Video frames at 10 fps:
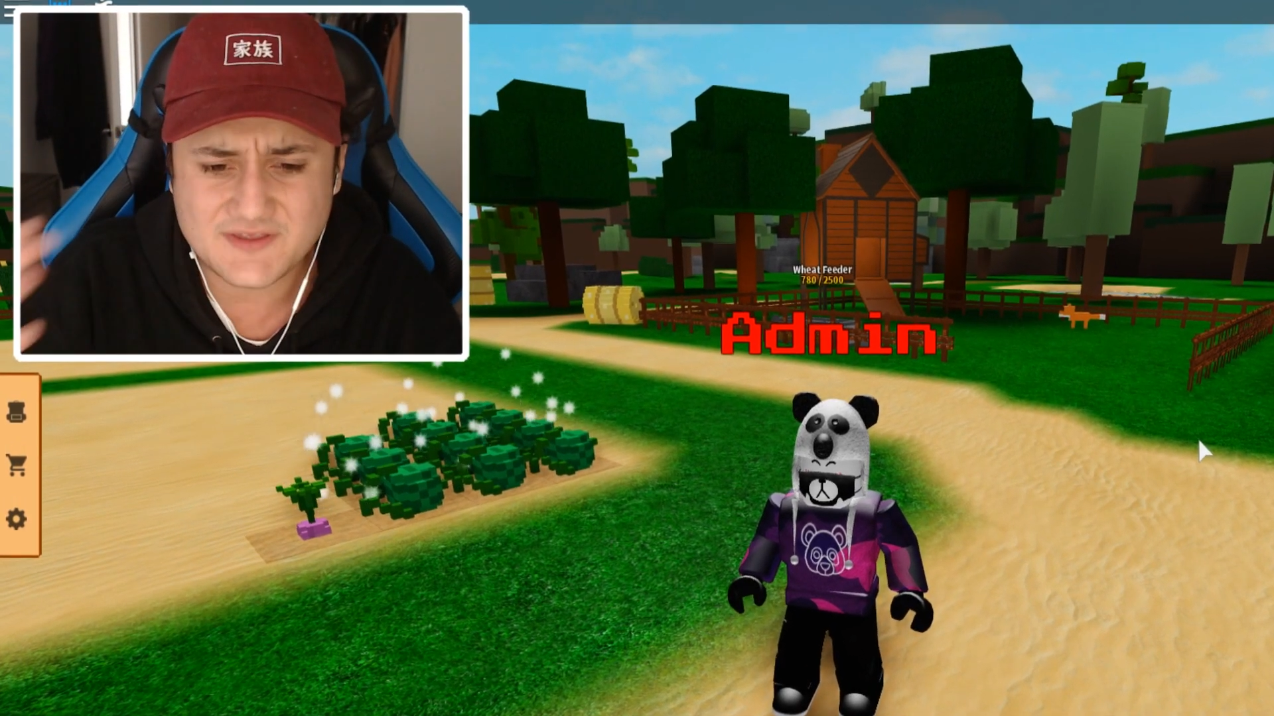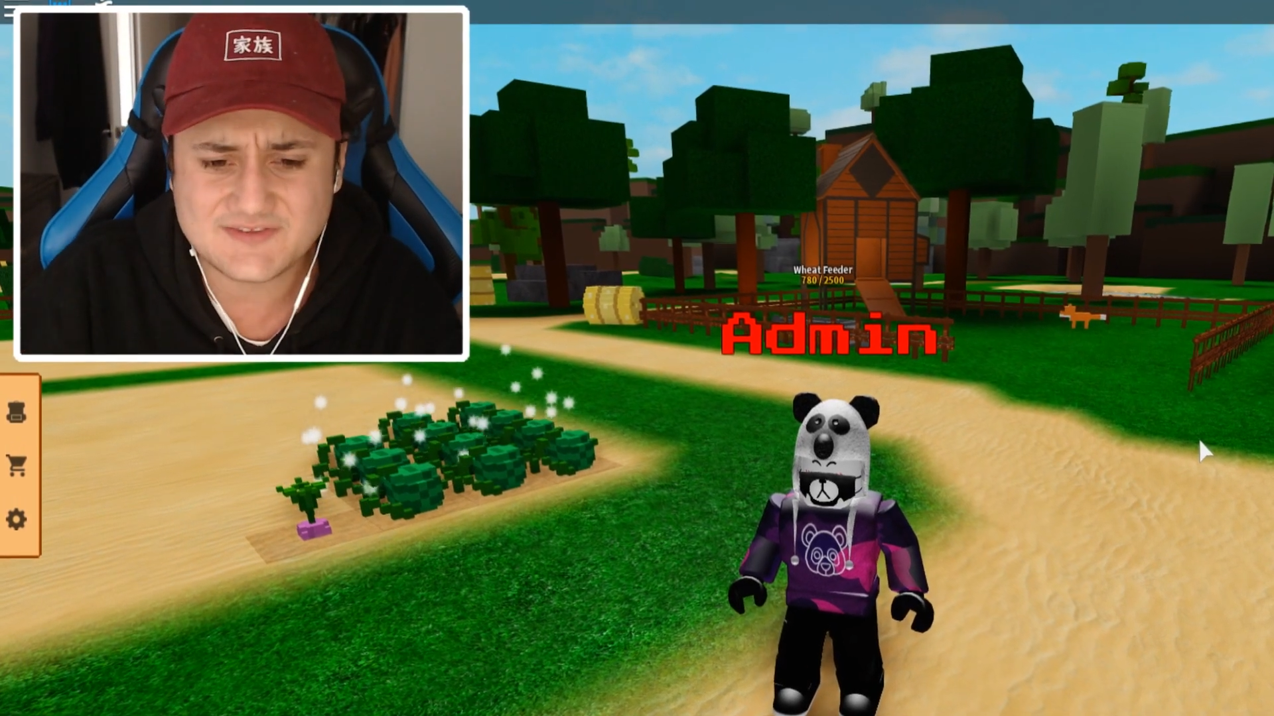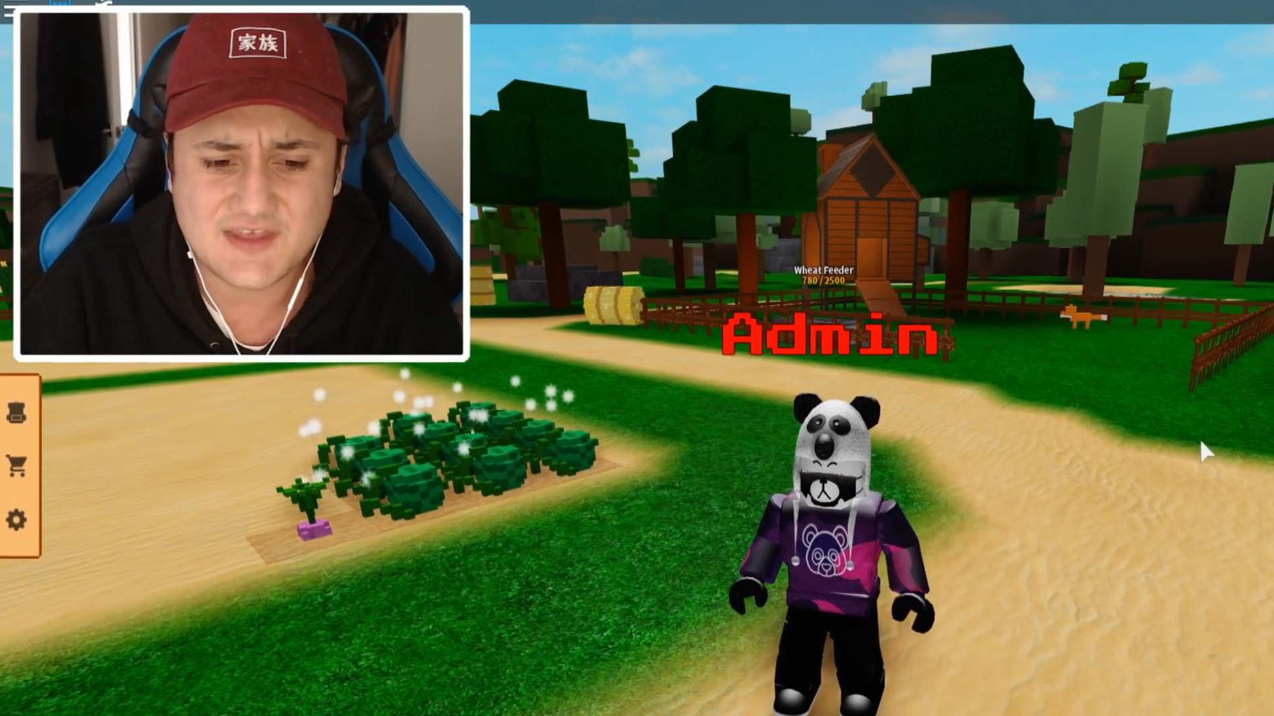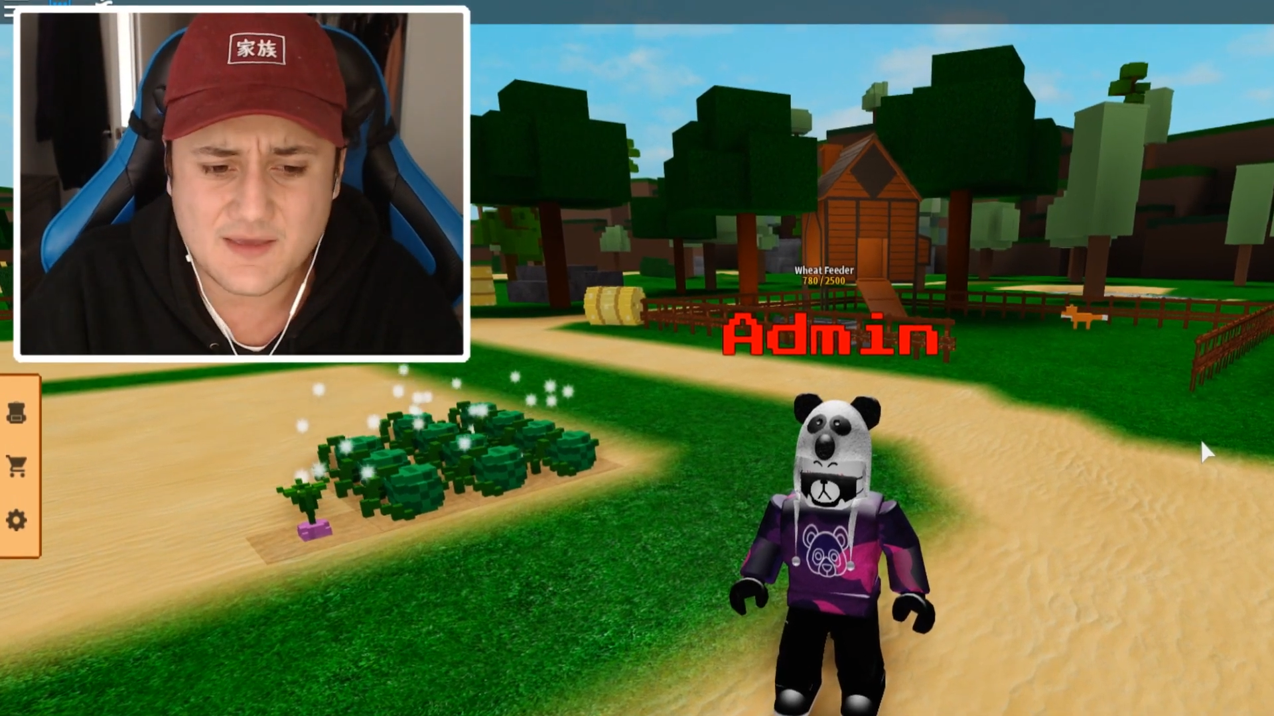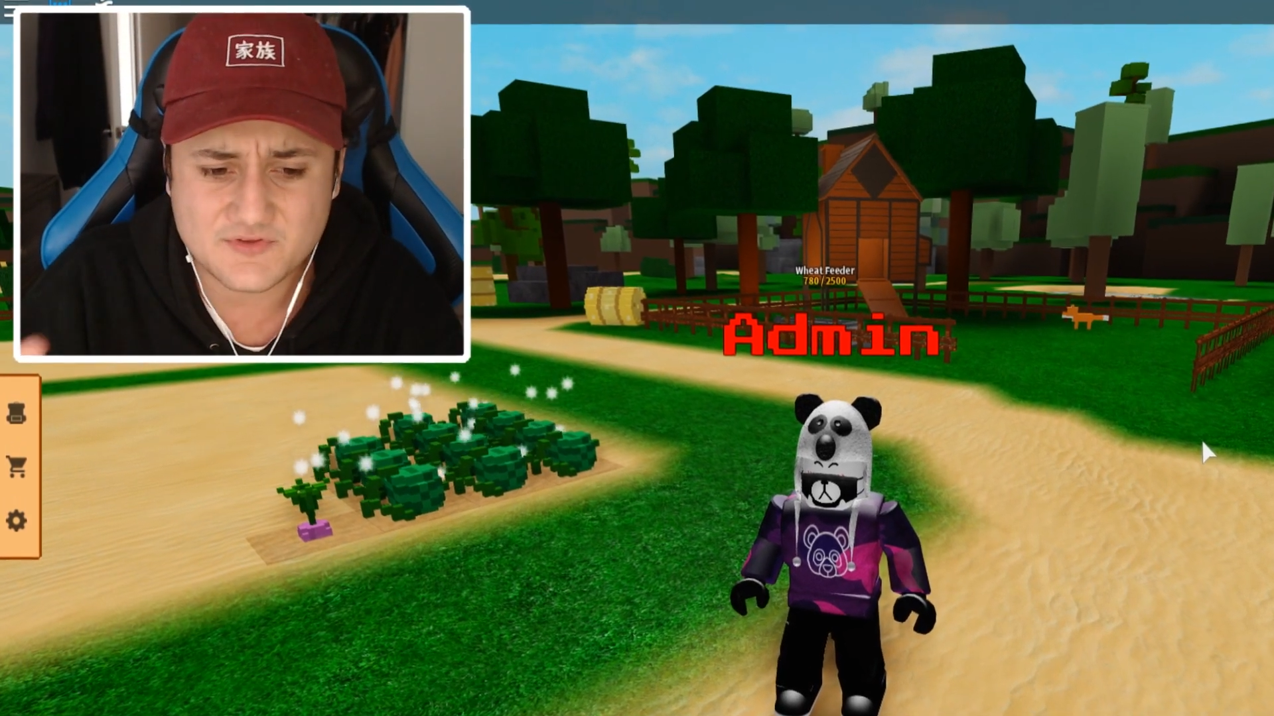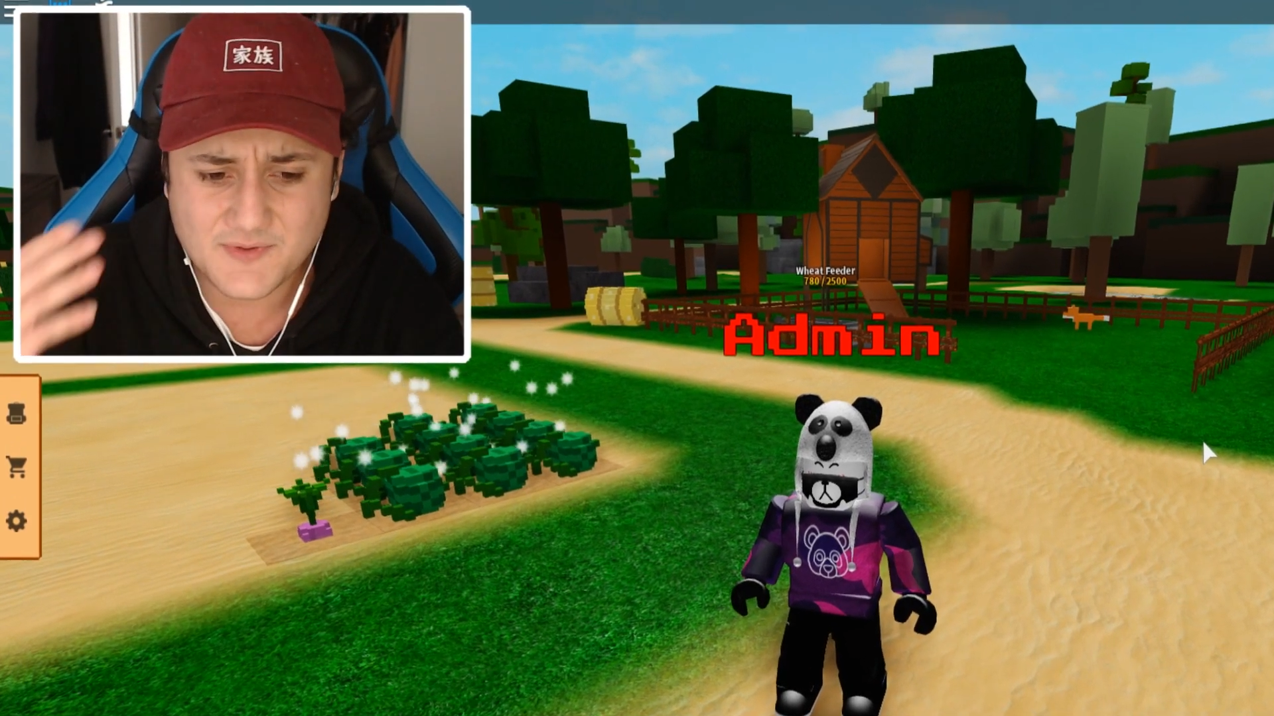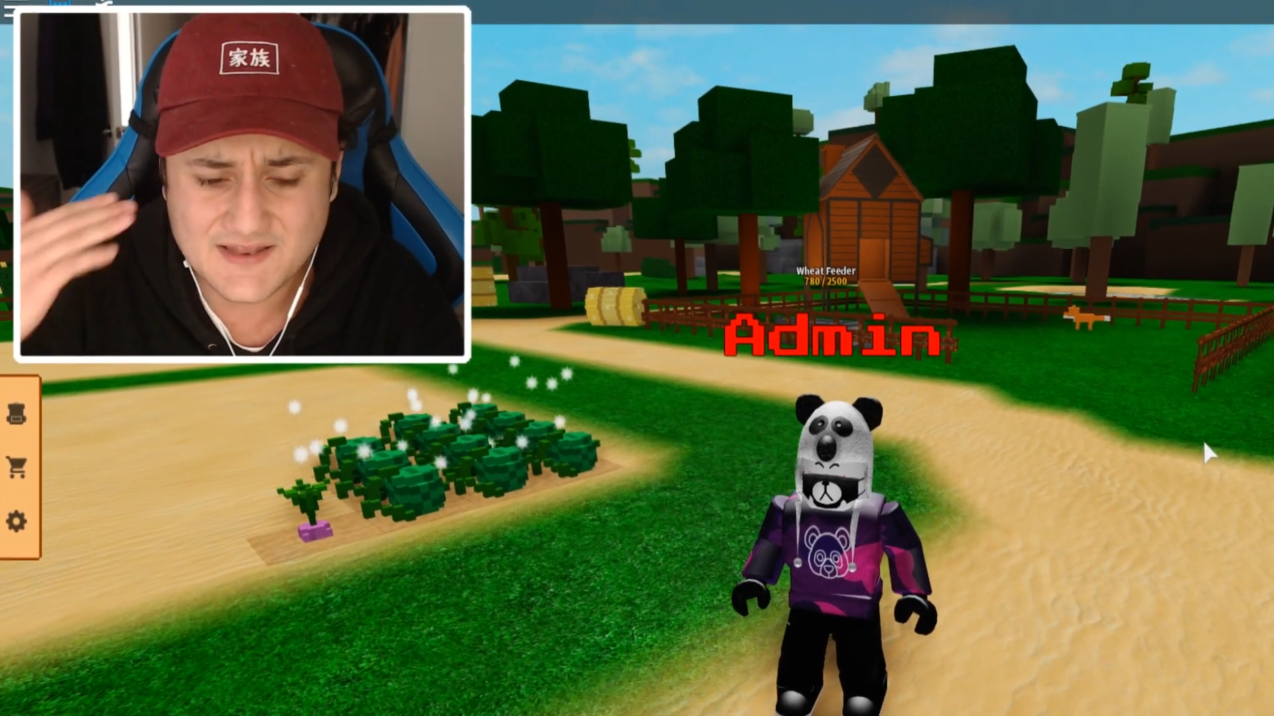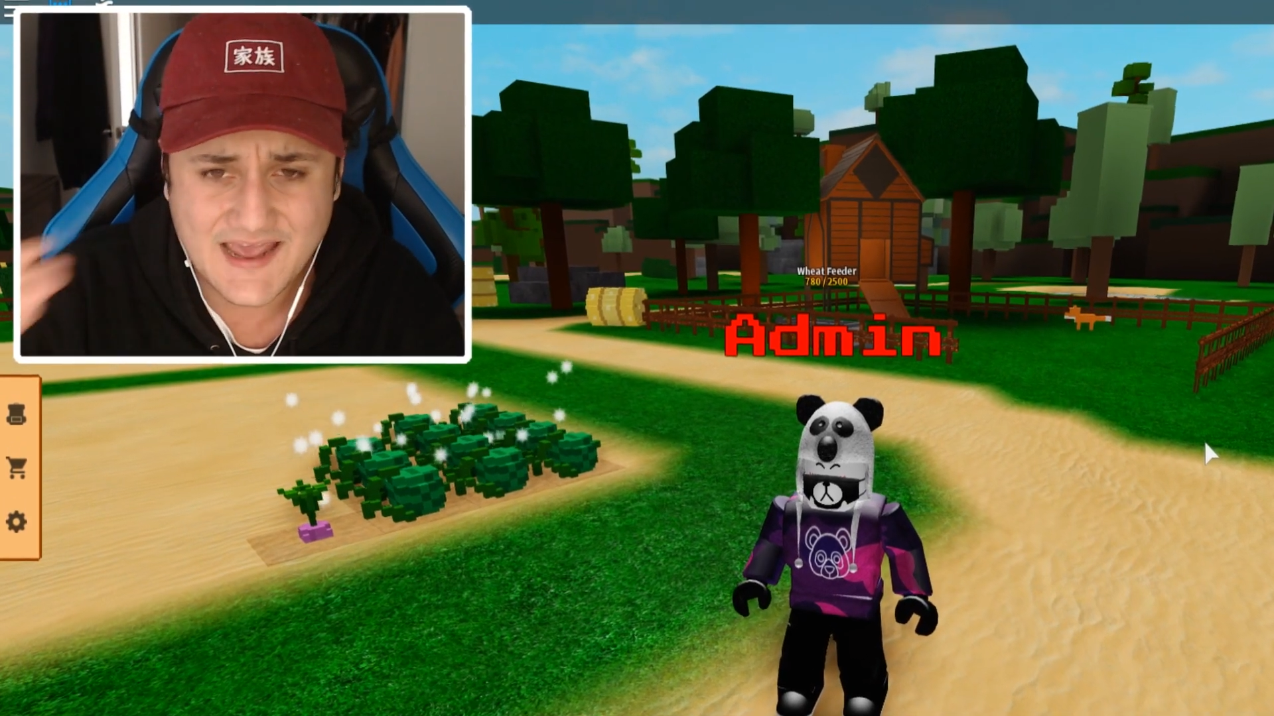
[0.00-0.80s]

BCM is my